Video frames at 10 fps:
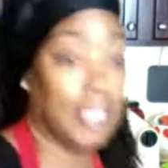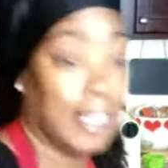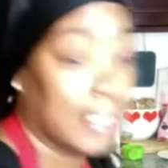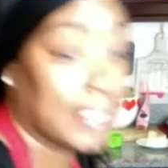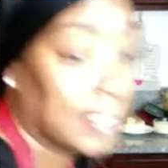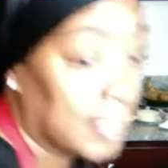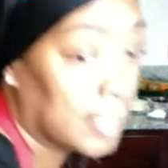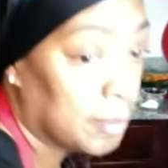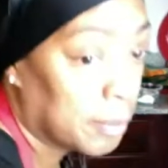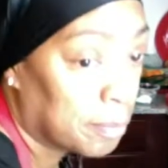excellent. Let
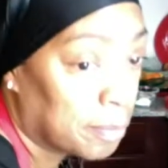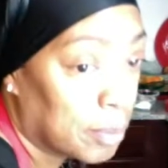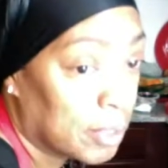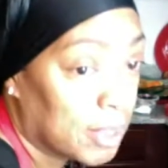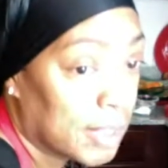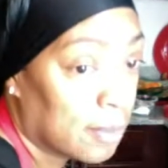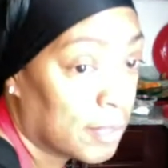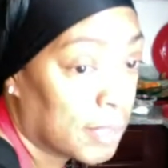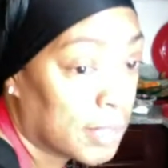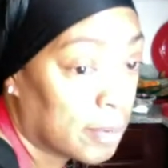me pull this over
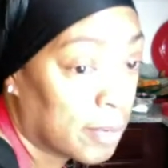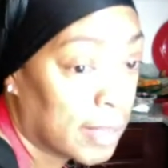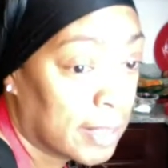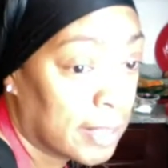this way.